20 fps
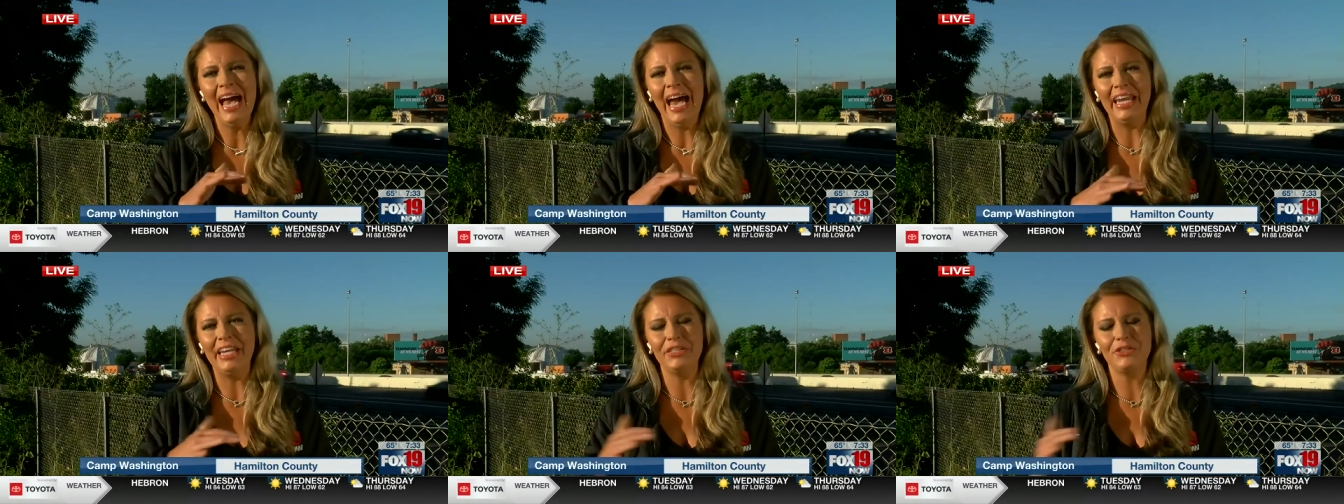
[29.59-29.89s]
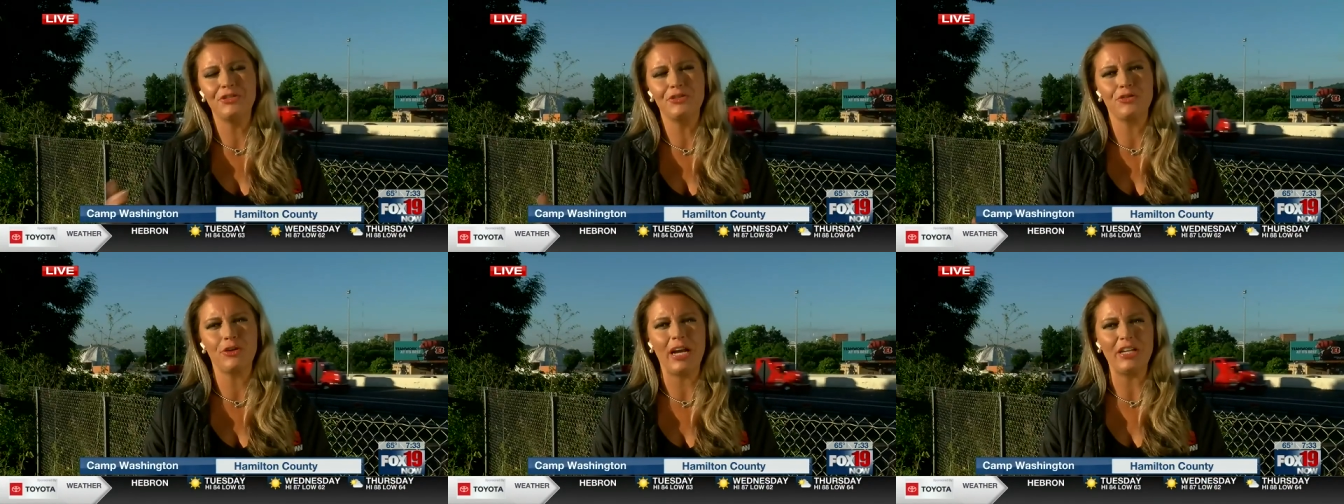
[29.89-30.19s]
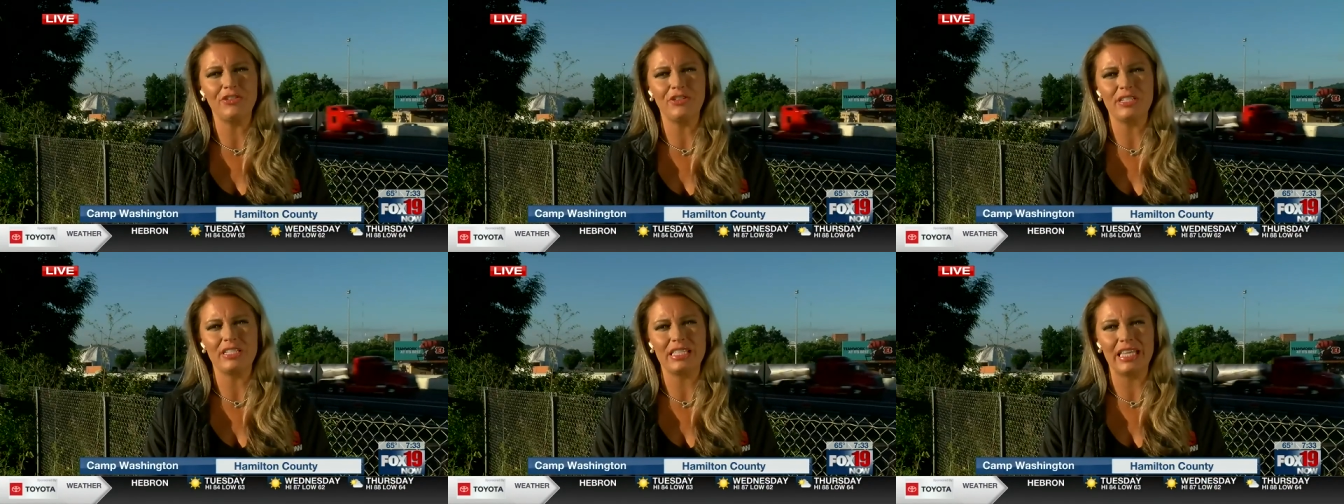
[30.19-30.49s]
and it
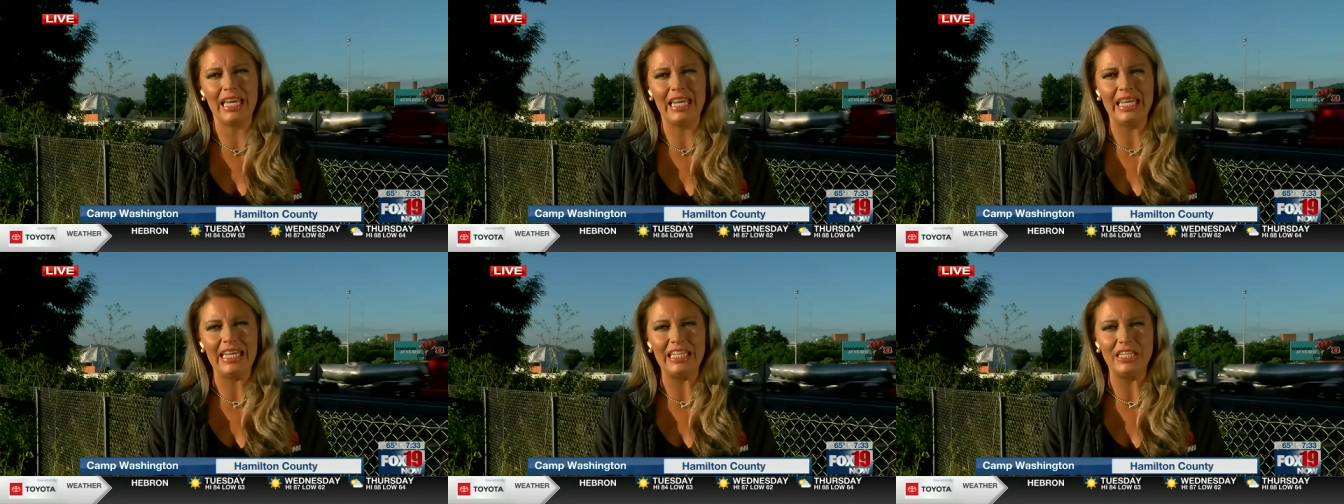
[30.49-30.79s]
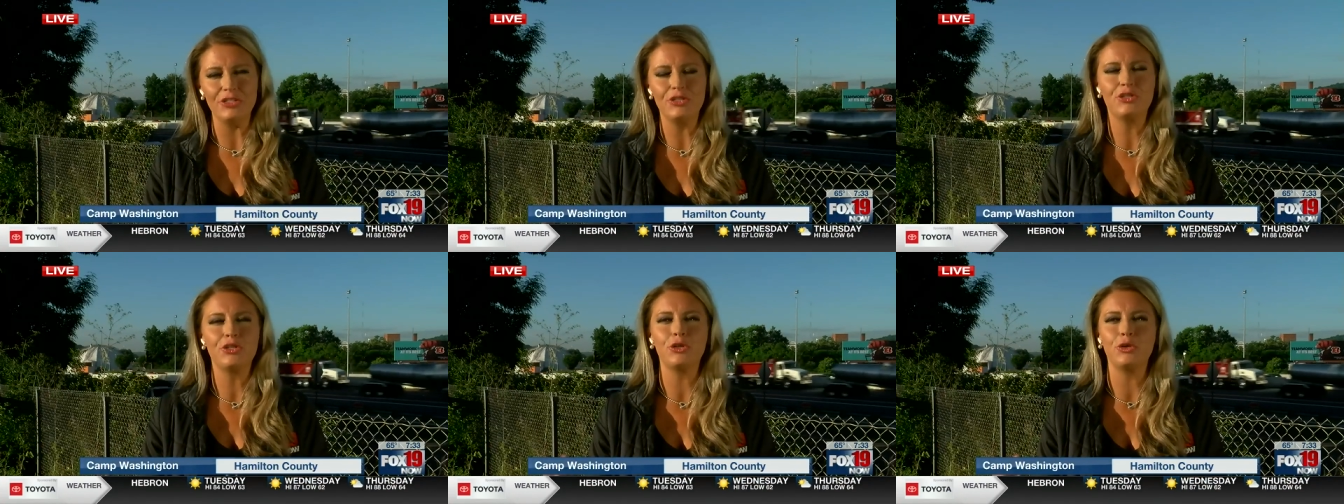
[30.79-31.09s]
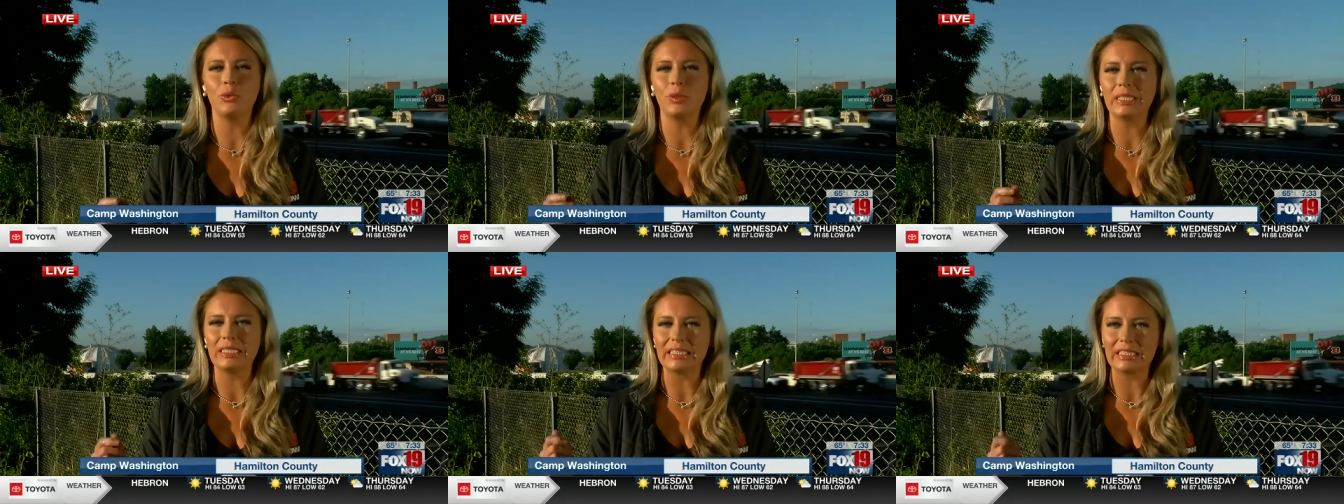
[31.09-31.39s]
stretches then
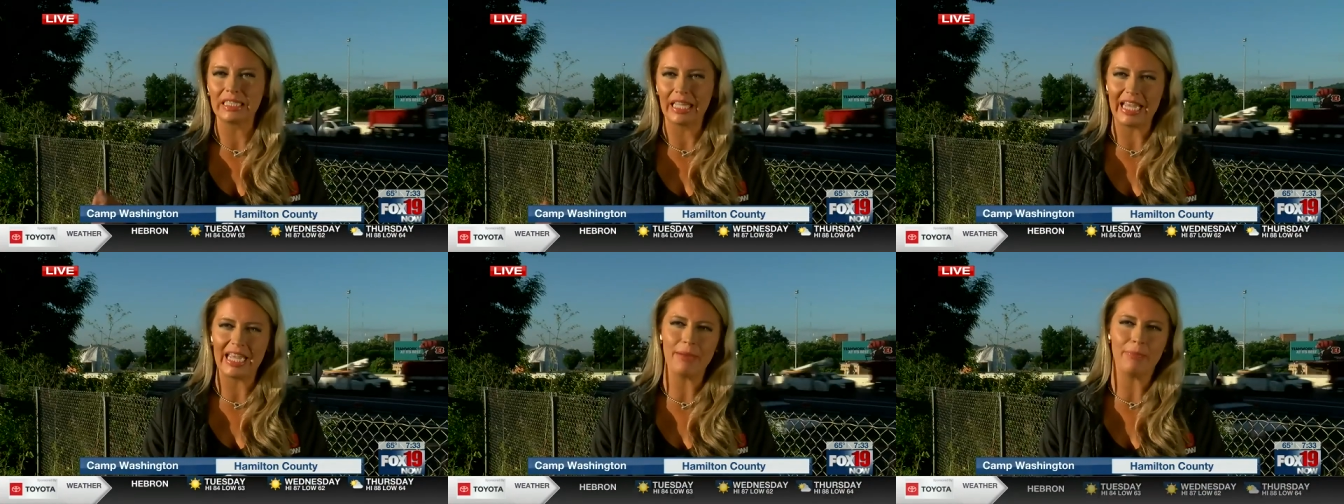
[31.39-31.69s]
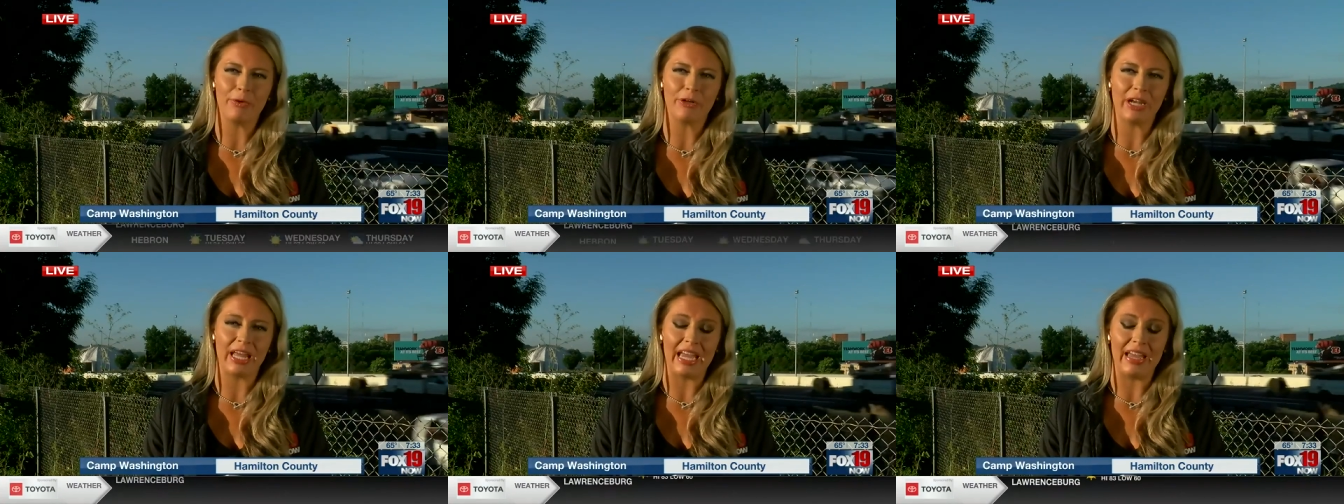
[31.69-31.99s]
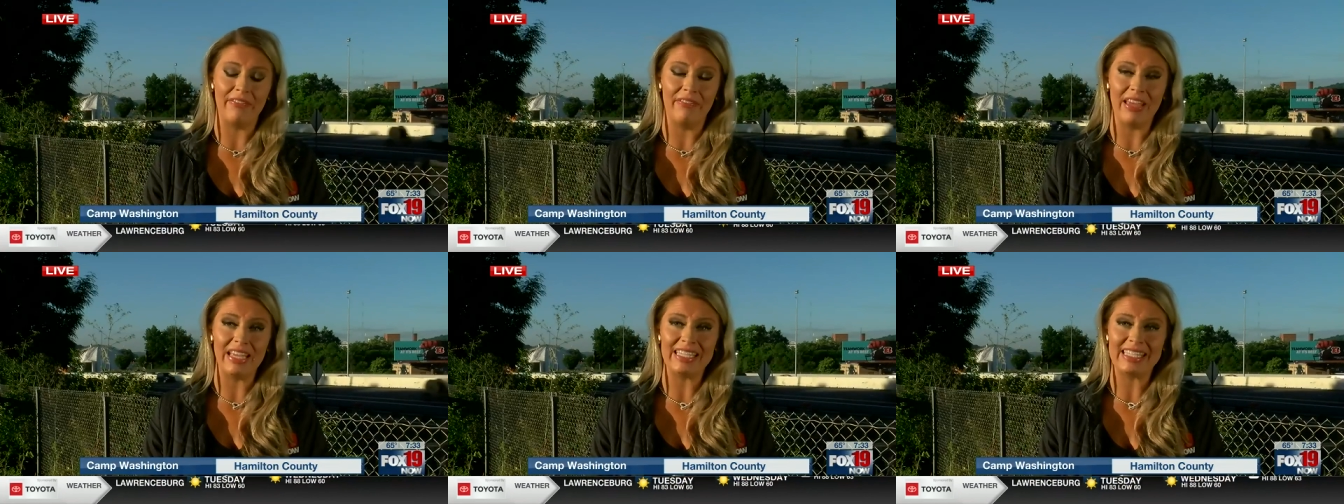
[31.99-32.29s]
into Labor
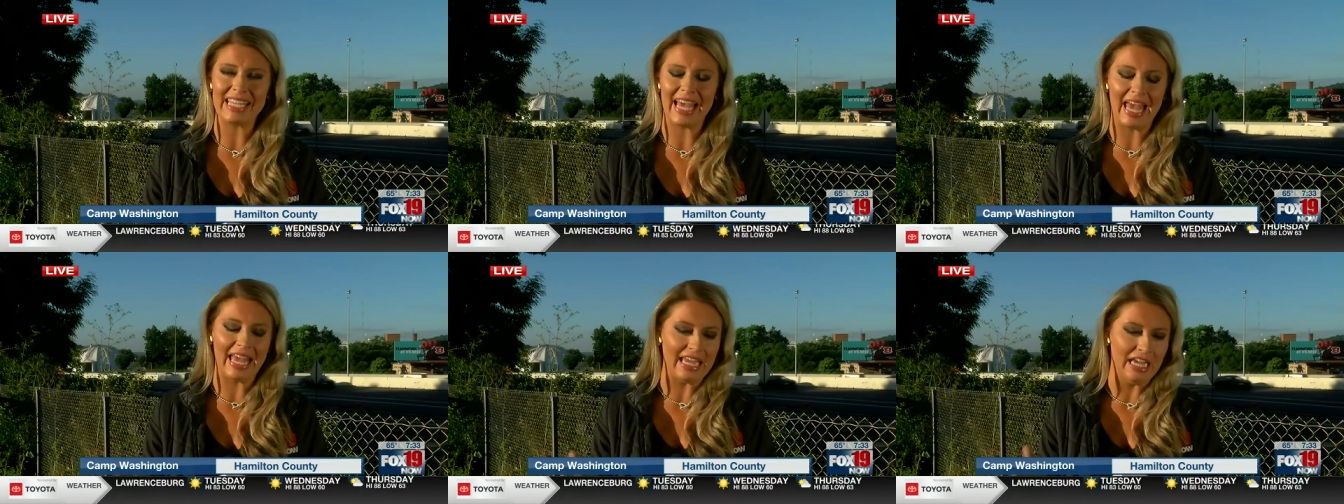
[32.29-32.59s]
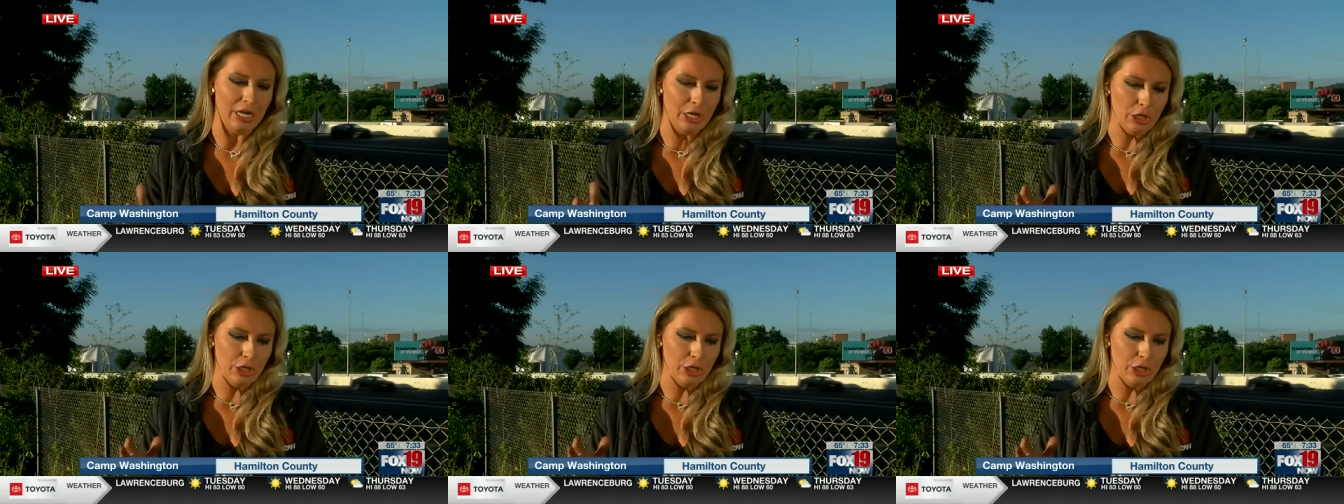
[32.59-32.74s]
Day. And they say